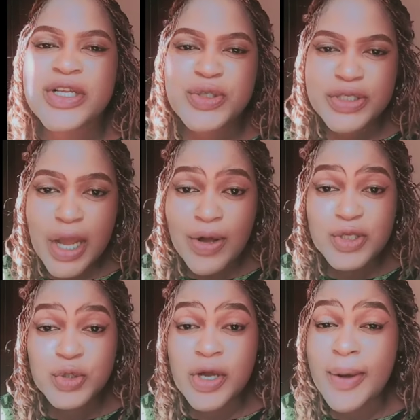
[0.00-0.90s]
Today I want
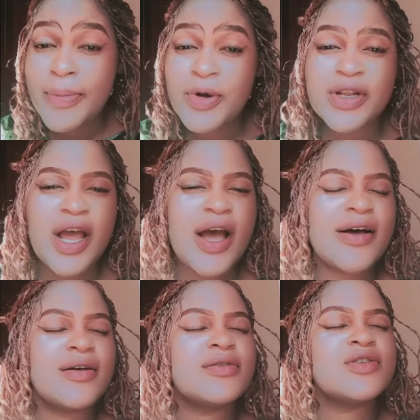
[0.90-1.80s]
to talk about
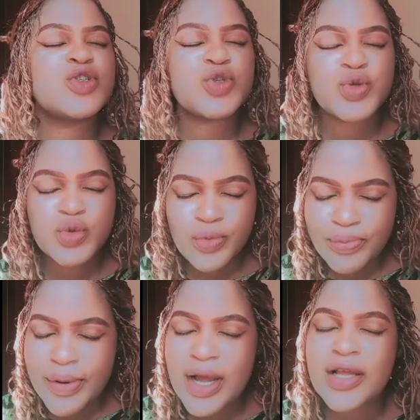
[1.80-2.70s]
a
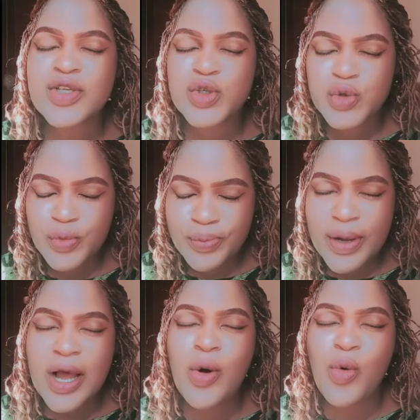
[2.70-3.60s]
super